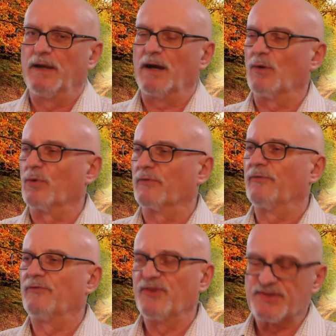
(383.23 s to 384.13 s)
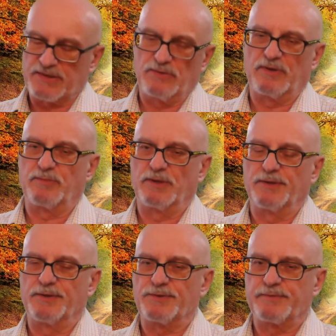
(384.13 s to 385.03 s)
our physical abilities.